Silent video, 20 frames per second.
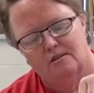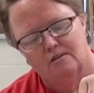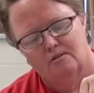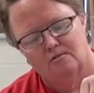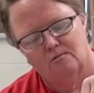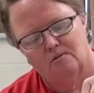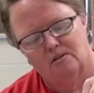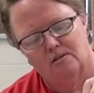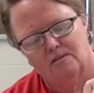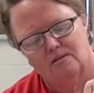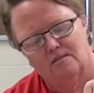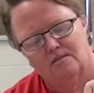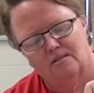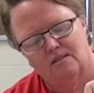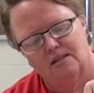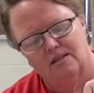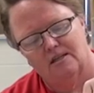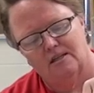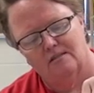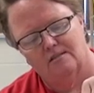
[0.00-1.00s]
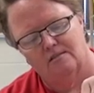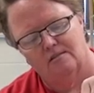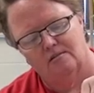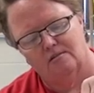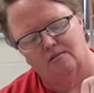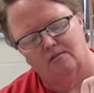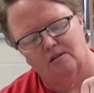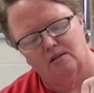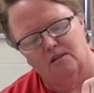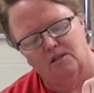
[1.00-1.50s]
So we're going to stick his
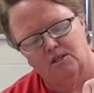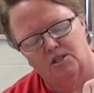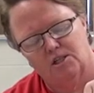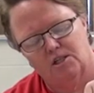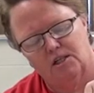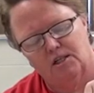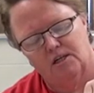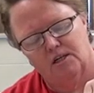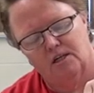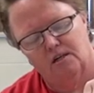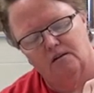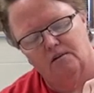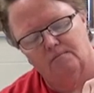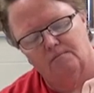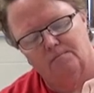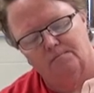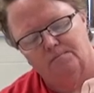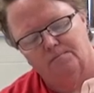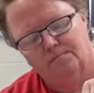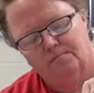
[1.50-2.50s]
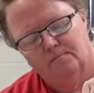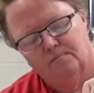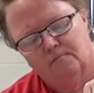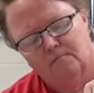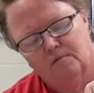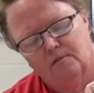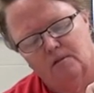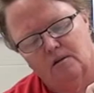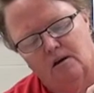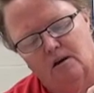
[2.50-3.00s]
little lunch here
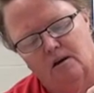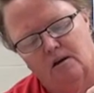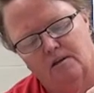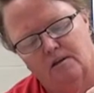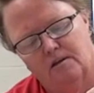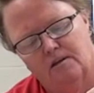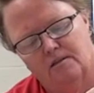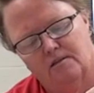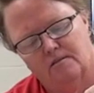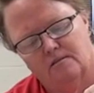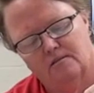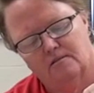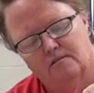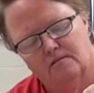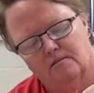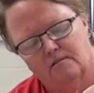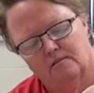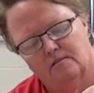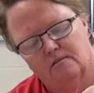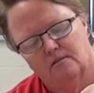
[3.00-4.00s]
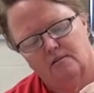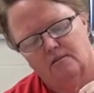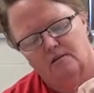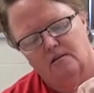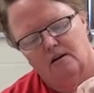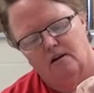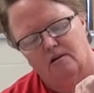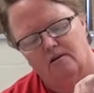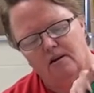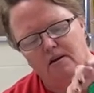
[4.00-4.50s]
on his.
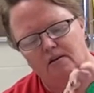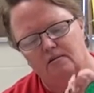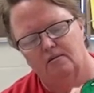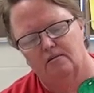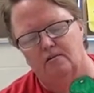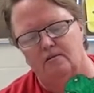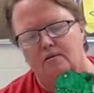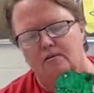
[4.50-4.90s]
All right?